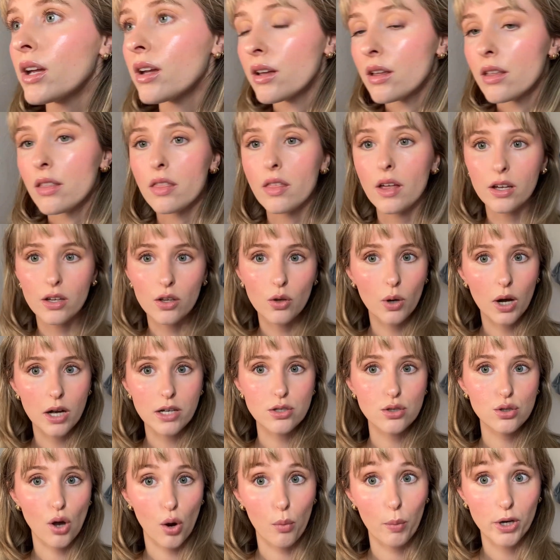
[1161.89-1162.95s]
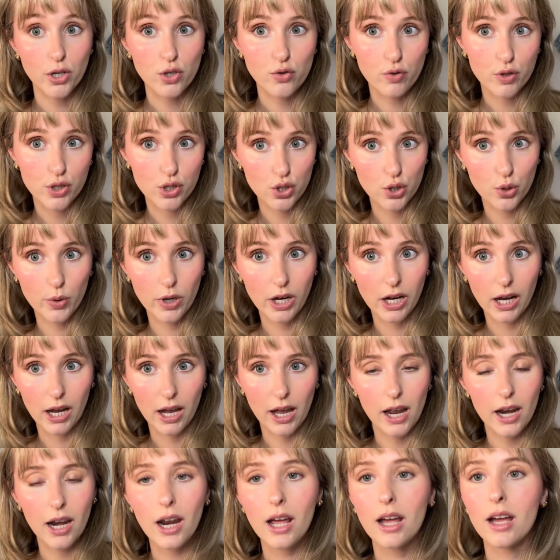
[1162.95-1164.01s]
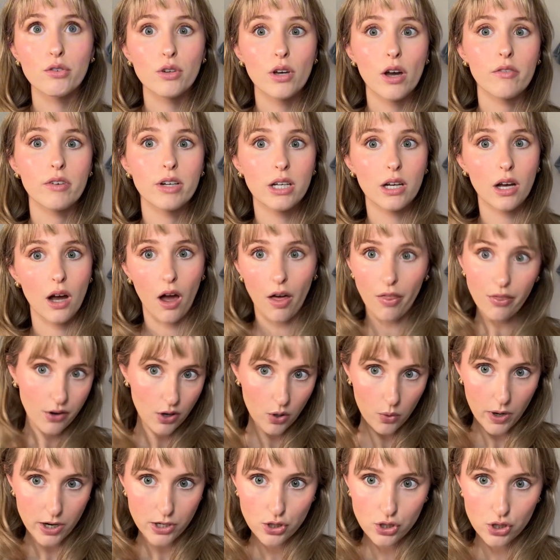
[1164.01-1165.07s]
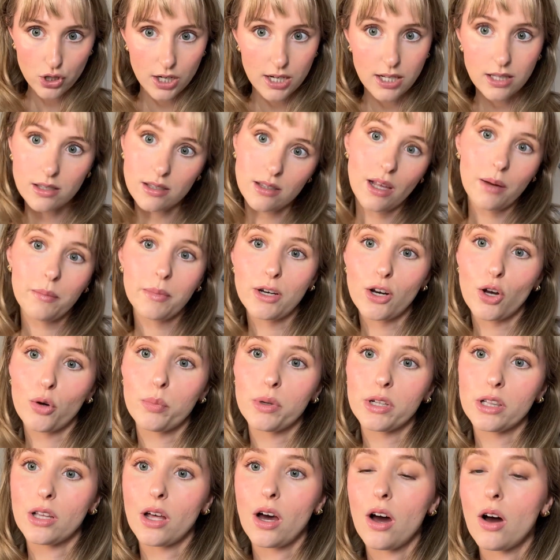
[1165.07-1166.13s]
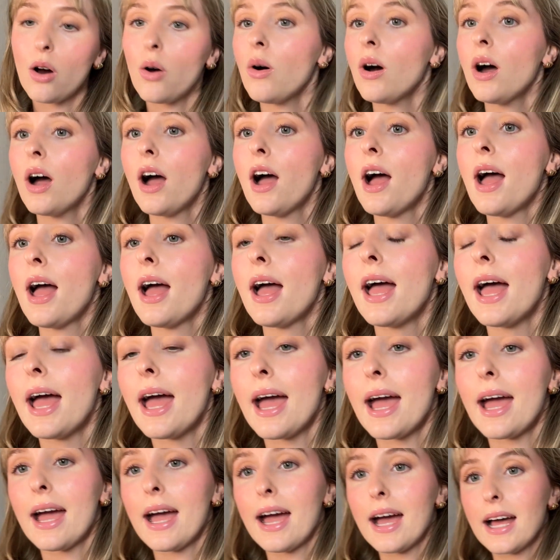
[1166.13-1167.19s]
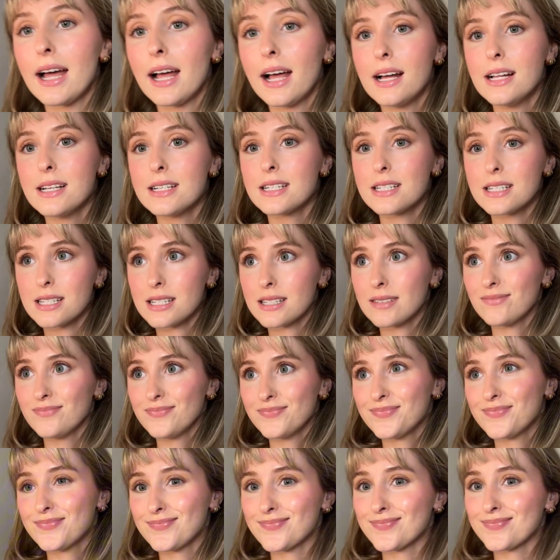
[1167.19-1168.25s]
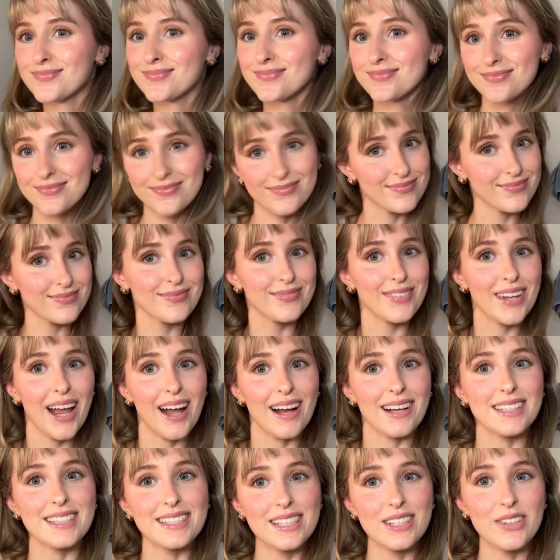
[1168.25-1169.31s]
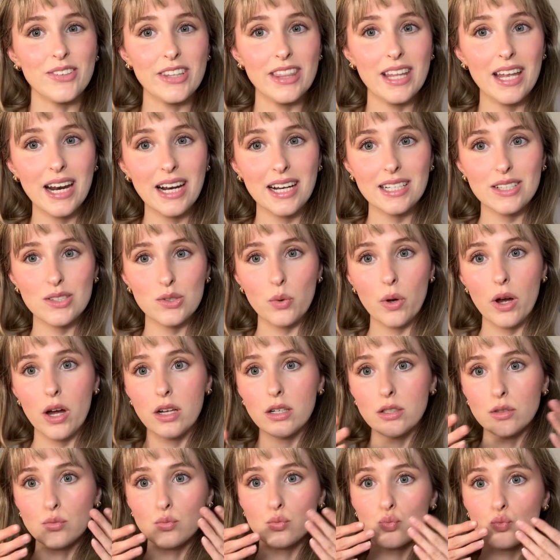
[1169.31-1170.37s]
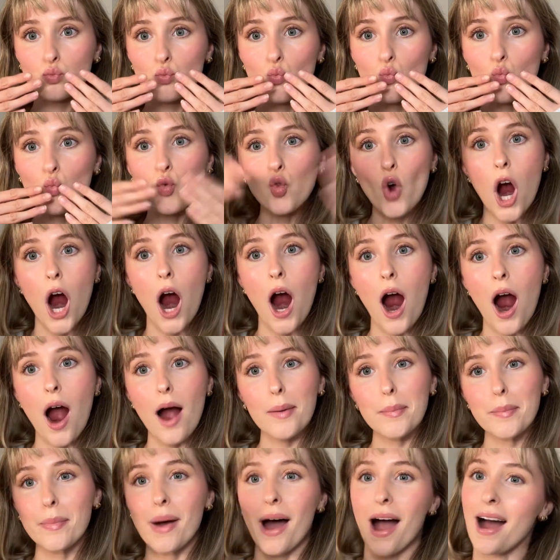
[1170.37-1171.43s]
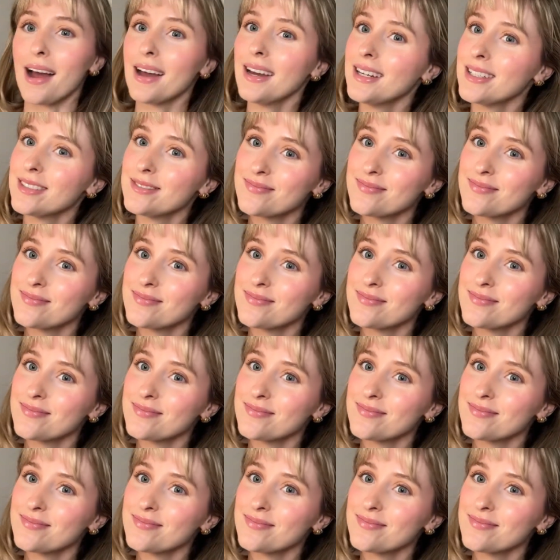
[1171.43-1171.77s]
Thank you guys so much for tuning in. If you have any other questions, let me know below. And I'll see you in the next one. Bye.